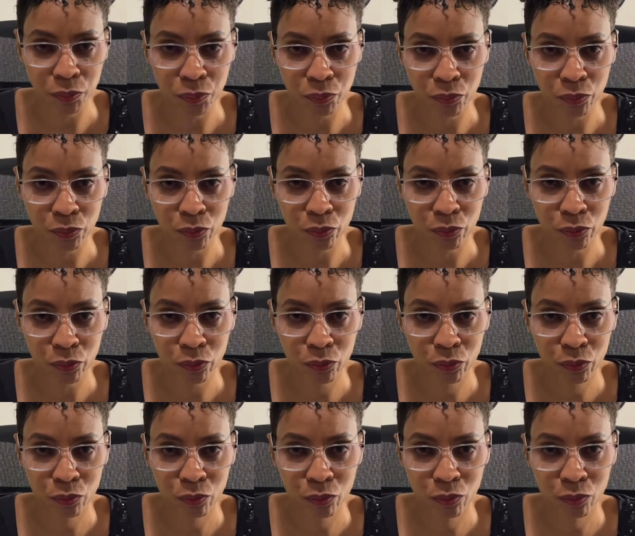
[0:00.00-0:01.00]

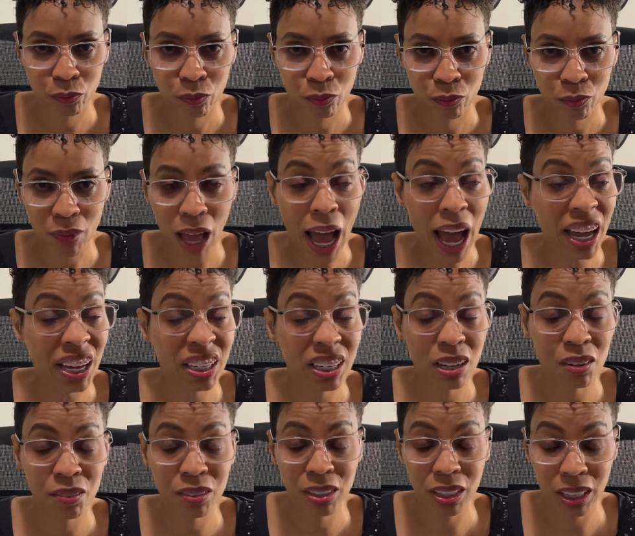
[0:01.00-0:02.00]
I ain't
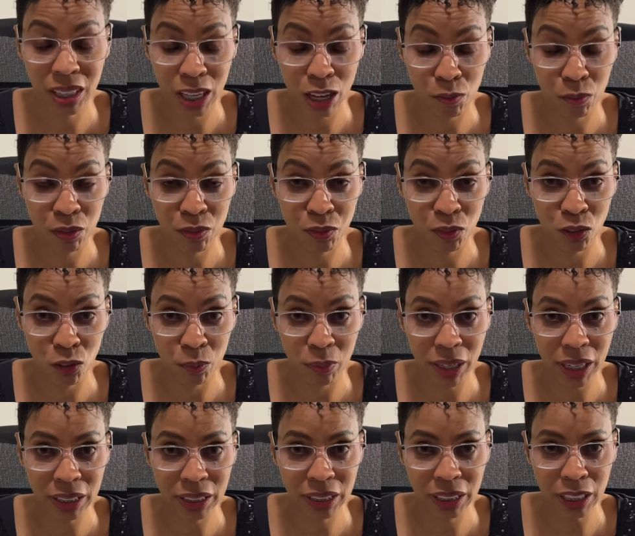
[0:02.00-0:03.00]
never done that before,
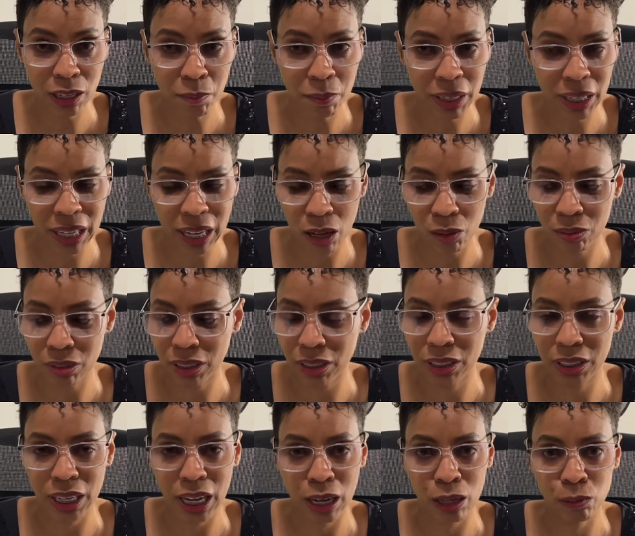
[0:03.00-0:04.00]
but I said, let me count
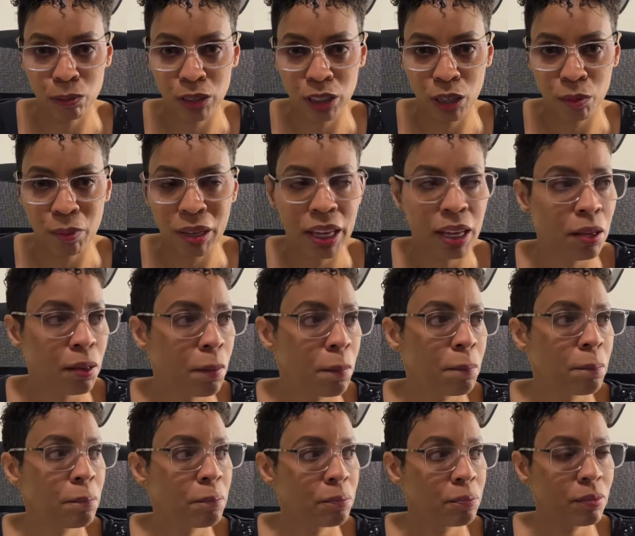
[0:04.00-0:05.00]
these times up.
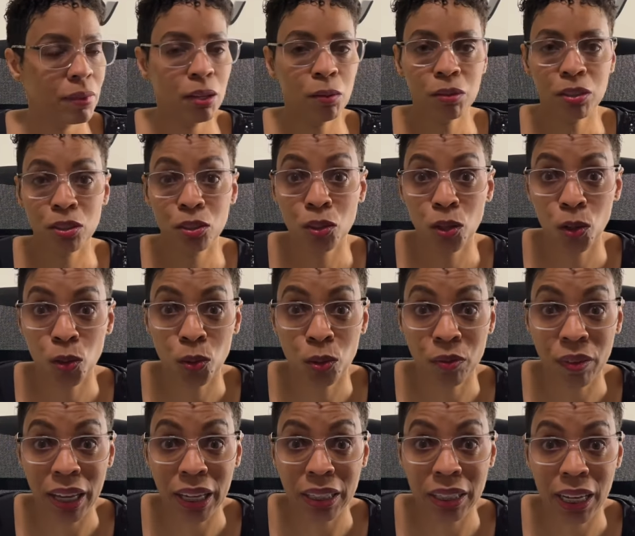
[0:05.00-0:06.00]
It was a total
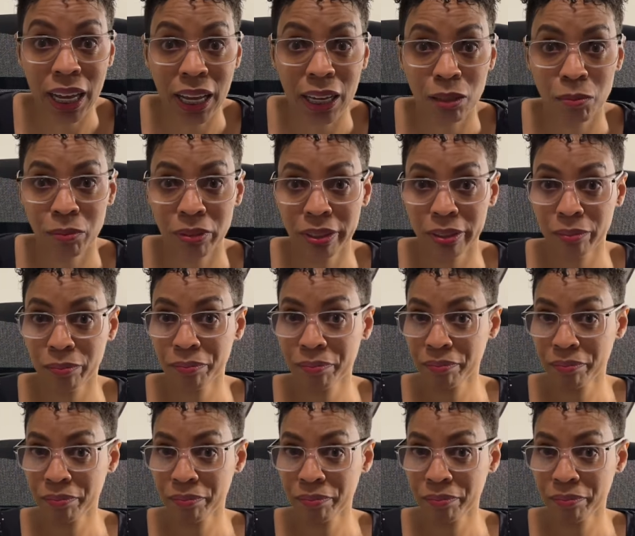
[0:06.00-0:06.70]
of 8 times.